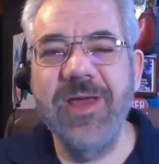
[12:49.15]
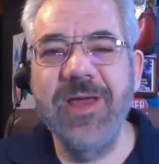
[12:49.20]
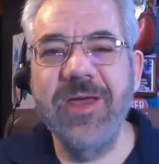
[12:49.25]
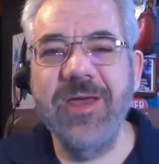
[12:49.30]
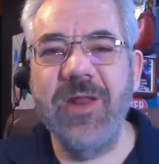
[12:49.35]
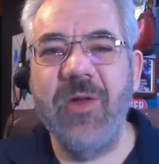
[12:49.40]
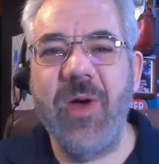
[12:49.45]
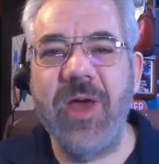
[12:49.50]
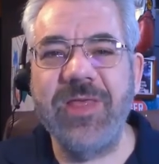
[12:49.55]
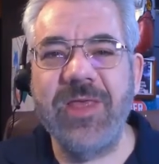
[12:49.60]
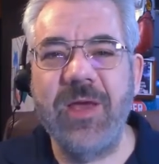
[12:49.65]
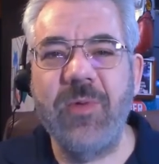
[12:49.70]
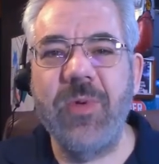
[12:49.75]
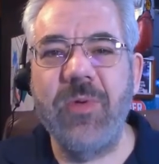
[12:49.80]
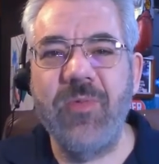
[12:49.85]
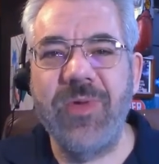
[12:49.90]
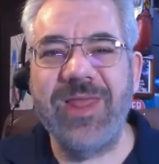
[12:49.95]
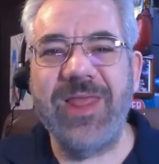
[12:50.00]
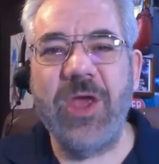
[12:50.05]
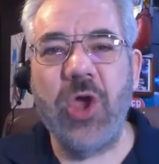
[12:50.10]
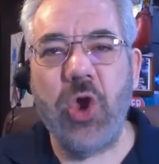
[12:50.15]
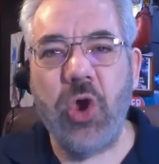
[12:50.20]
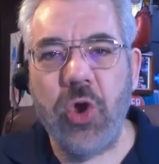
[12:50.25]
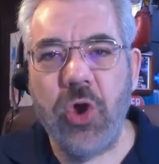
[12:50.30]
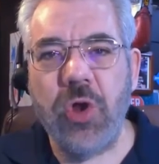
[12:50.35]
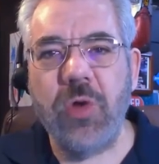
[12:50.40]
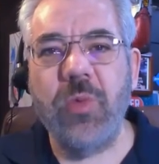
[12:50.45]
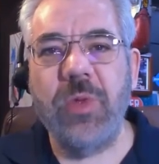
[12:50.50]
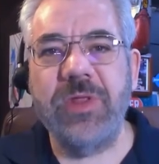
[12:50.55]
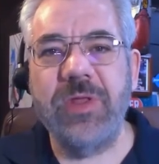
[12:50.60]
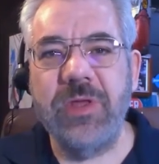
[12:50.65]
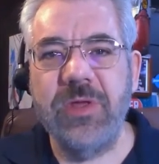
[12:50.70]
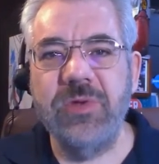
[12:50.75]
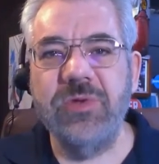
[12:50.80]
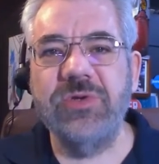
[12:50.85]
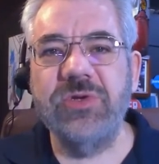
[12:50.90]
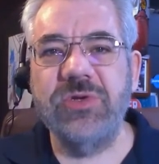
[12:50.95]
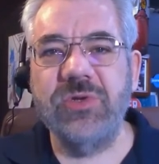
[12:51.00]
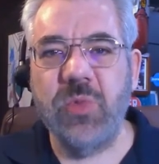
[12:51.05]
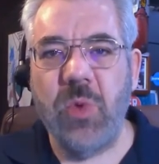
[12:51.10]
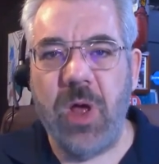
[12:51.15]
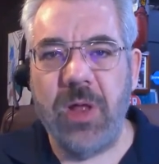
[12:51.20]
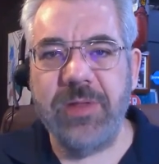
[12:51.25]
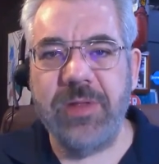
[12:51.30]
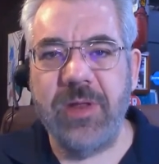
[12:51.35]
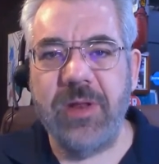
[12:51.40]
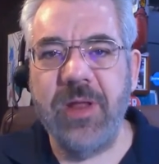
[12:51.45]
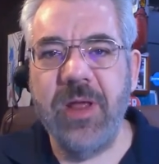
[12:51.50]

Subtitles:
I think we really heard what the users want,